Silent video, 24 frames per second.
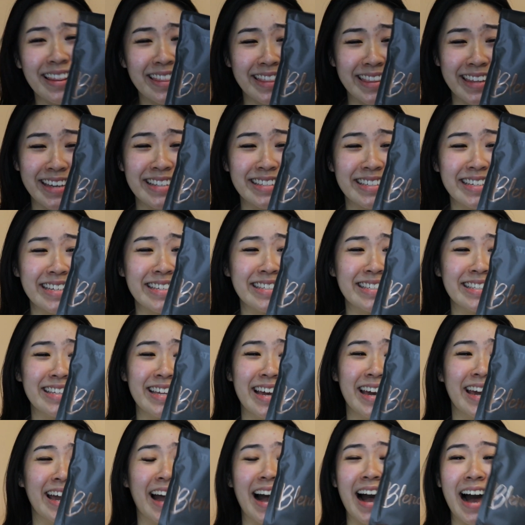This is
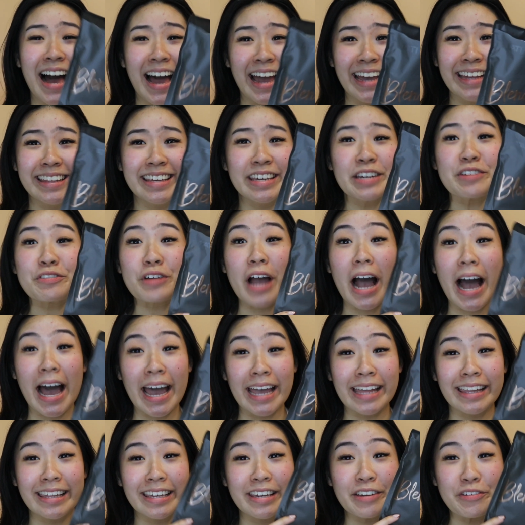like
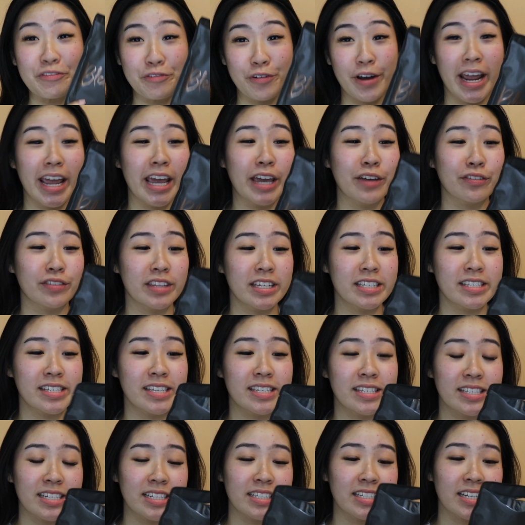highly rave. This
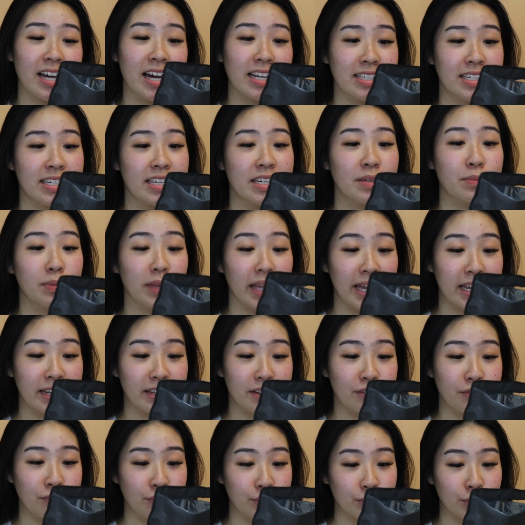is the Tati
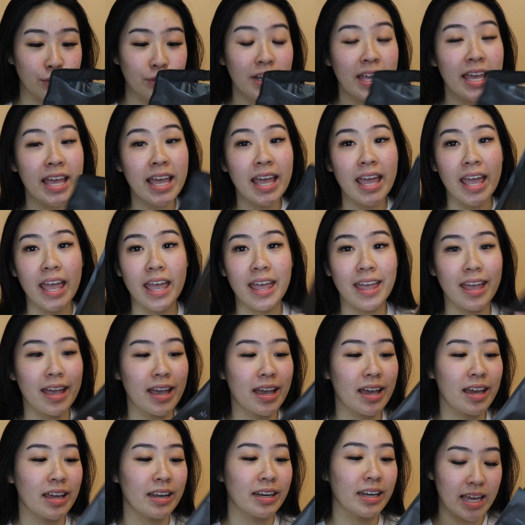Blendiful
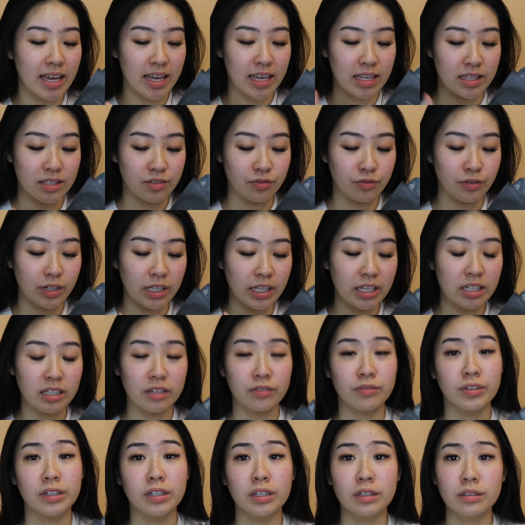and it's really
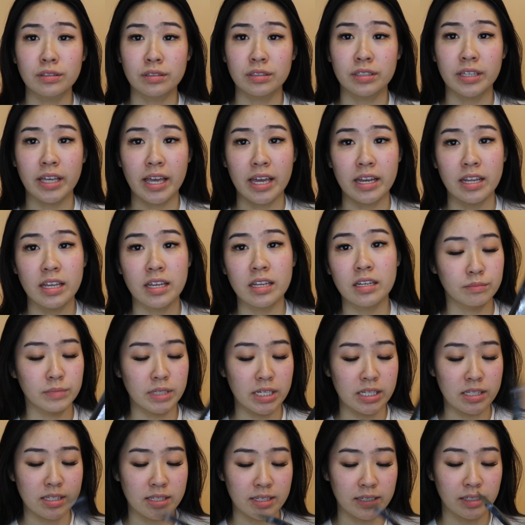difficult to get it
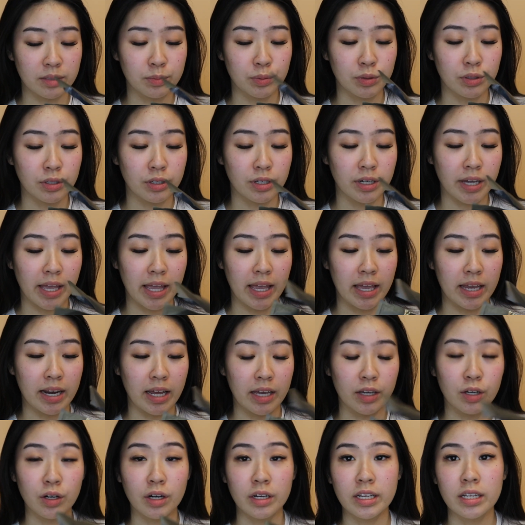in Singapore and
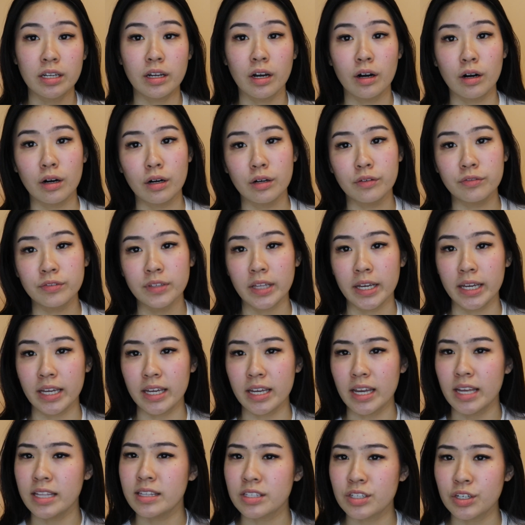I got it off like
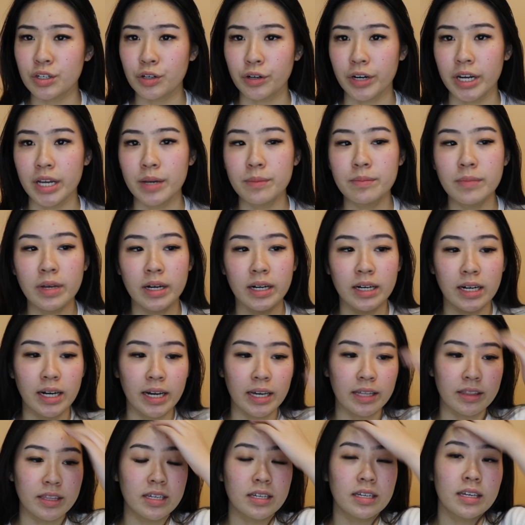Instagram.
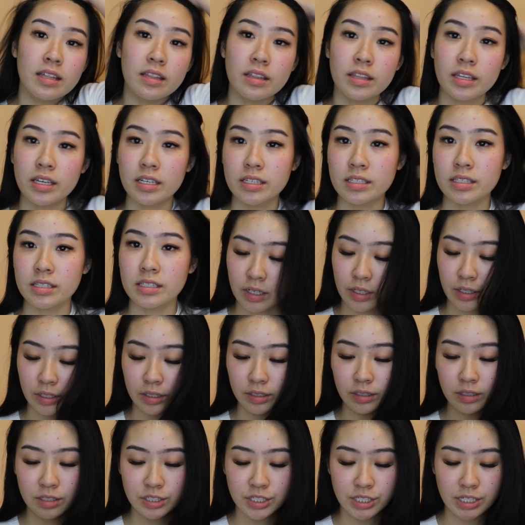I think this
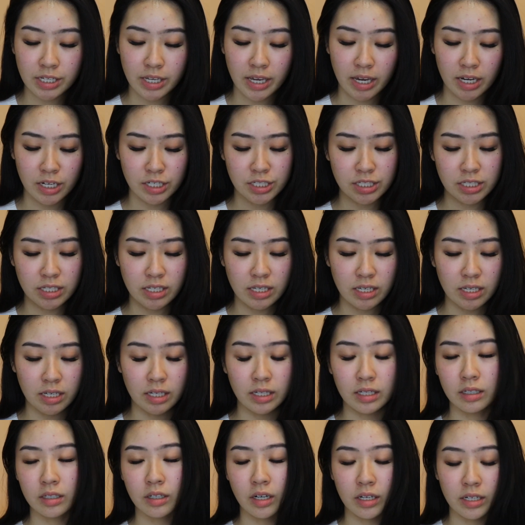girl, she actually
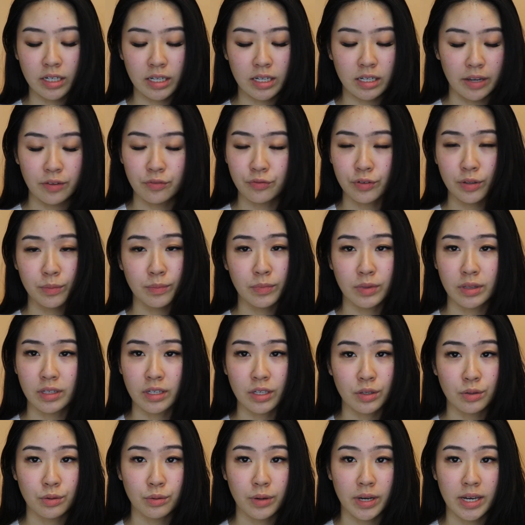got it from
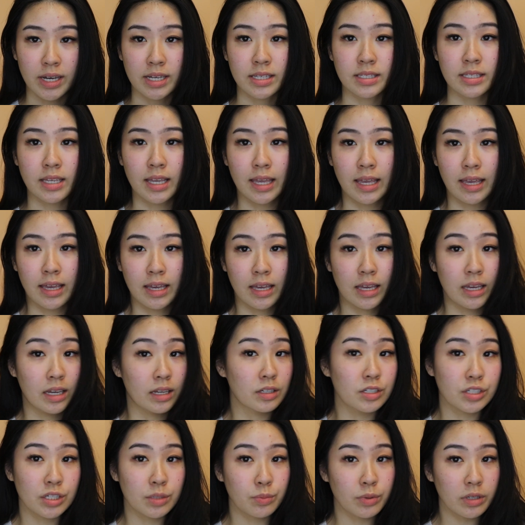the US
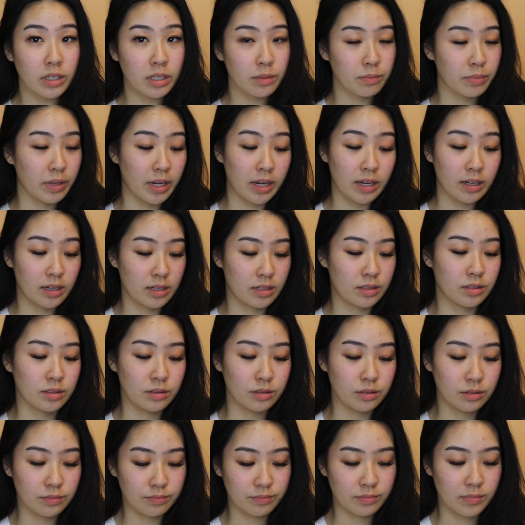and she brought it back,
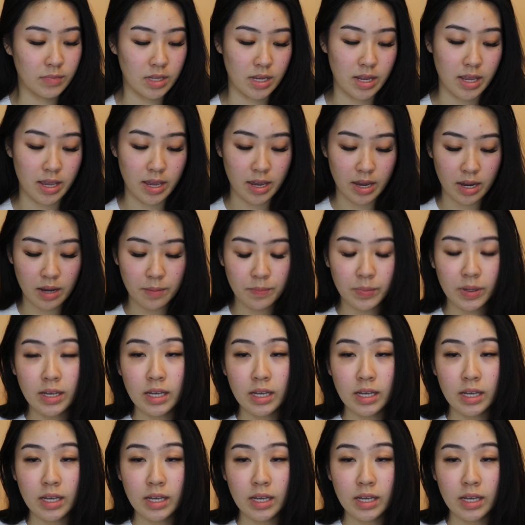so yeah.